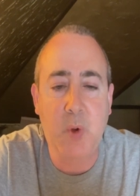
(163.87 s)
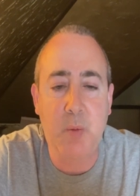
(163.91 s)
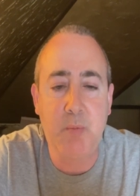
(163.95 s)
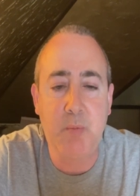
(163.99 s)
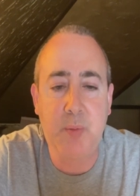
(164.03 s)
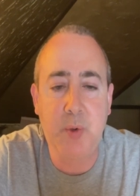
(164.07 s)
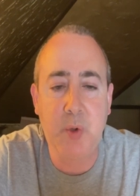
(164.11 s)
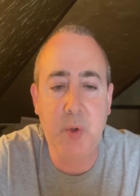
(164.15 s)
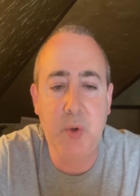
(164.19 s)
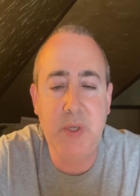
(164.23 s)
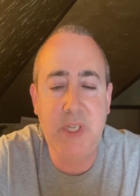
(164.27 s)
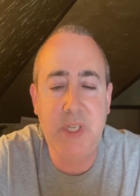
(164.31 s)

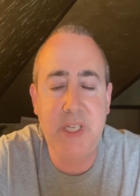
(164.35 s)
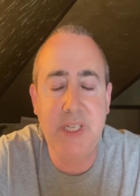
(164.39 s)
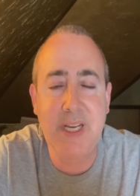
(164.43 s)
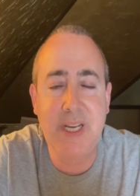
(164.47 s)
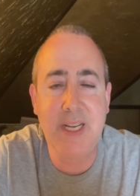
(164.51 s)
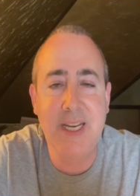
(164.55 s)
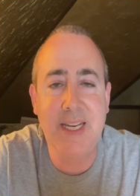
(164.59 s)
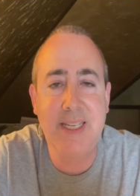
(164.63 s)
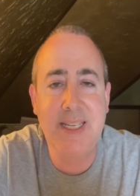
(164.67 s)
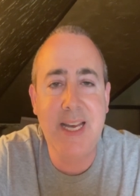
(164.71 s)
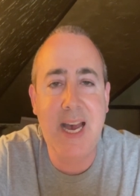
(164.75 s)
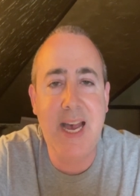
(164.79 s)
Bruce is
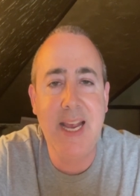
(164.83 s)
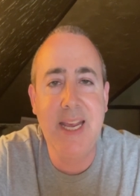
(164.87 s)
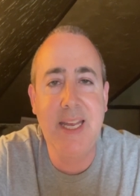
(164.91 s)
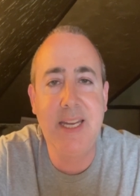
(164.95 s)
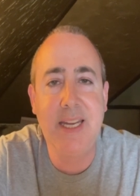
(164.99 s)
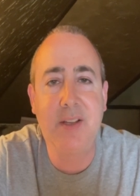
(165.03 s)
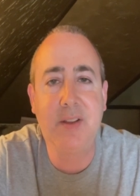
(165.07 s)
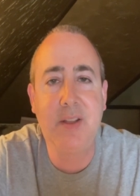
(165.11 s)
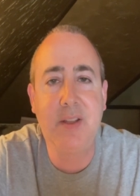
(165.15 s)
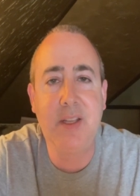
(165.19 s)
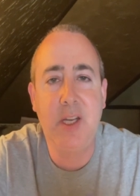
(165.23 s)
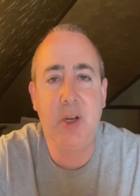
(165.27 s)
going to tie in
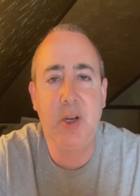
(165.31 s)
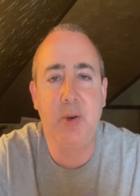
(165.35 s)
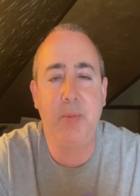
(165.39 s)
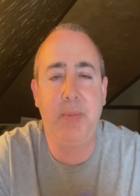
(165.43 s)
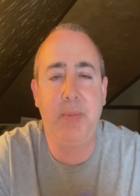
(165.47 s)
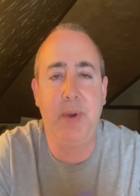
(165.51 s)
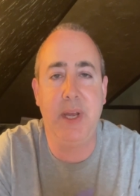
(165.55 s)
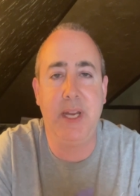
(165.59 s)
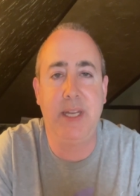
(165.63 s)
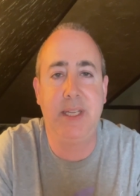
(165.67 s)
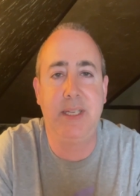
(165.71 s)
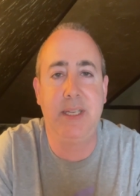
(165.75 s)
a little
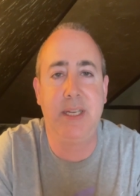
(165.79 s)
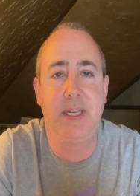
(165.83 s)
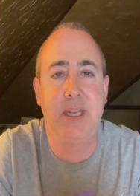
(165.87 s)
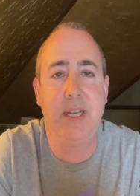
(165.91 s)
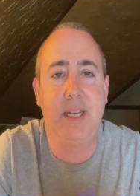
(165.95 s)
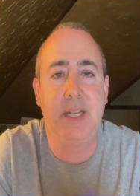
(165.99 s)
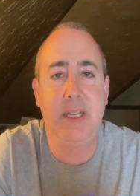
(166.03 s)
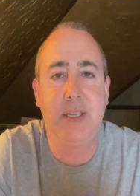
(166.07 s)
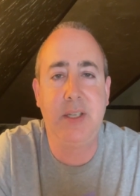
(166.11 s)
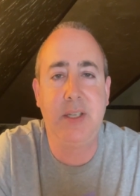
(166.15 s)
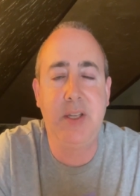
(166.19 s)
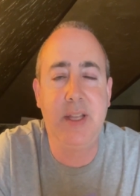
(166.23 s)
bit
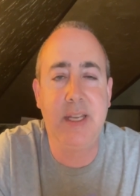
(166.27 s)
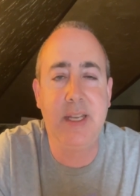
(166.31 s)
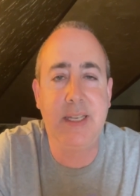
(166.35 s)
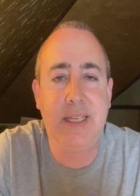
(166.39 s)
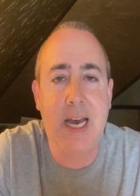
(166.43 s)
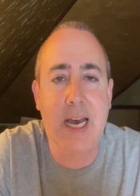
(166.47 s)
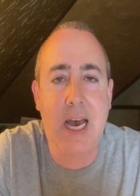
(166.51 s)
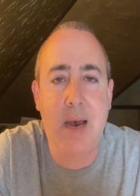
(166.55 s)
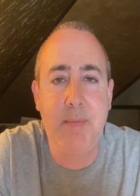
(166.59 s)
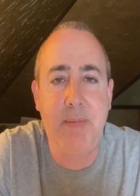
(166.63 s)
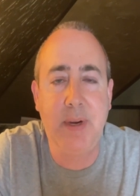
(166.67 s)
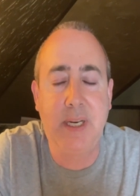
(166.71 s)
to the
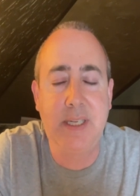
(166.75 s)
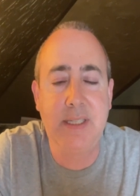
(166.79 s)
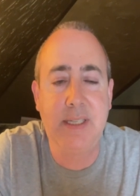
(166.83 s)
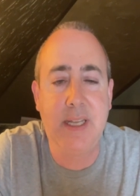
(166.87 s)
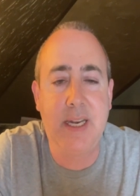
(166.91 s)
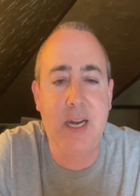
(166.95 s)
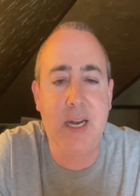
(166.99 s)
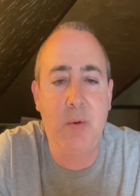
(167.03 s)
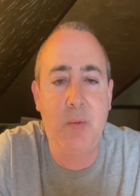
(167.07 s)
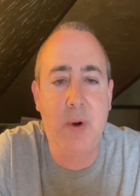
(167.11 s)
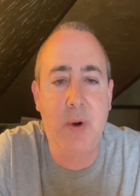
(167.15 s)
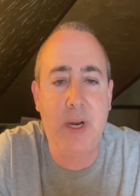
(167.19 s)
topics
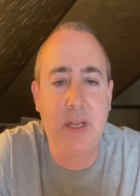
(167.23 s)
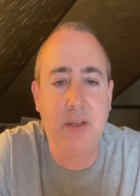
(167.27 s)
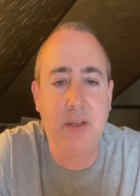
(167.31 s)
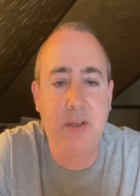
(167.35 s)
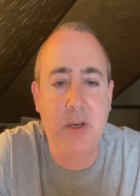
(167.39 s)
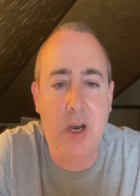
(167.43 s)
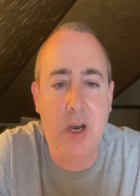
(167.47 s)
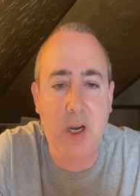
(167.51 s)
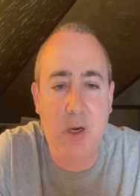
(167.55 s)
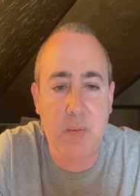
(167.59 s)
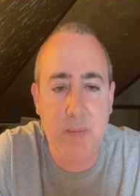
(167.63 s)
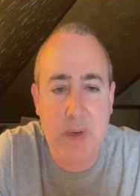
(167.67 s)
that I want to
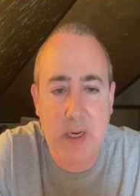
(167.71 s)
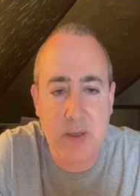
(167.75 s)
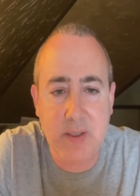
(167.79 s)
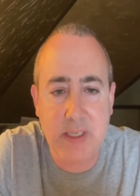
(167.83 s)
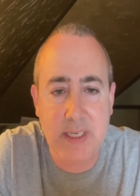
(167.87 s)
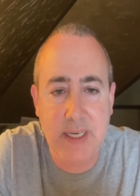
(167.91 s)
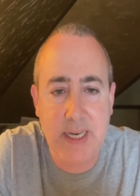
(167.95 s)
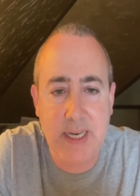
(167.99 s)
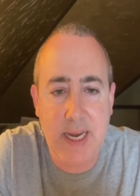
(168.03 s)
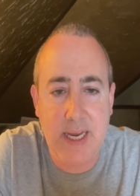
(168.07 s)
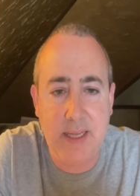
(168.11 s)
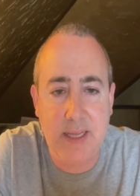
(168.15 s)
talk about
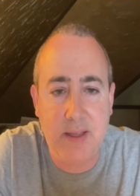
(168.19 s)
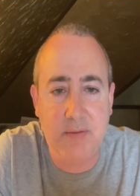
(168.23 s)
today.